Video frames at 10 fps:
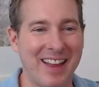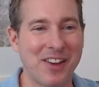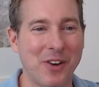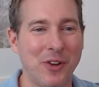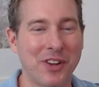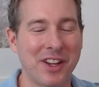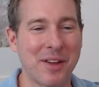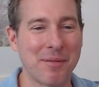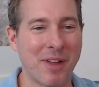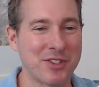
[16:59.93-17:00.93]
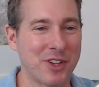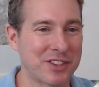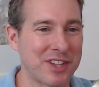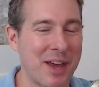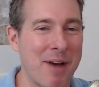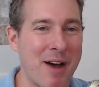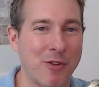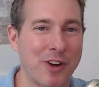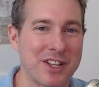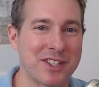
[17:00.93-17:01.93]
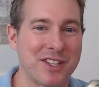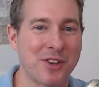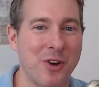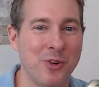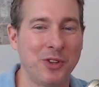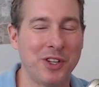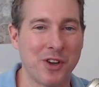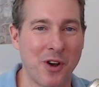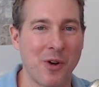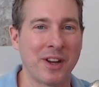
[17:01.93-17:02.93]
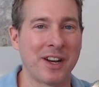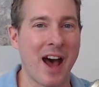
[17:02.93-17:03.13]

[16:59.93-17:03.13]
And as you like to say, Bob, risk is only known in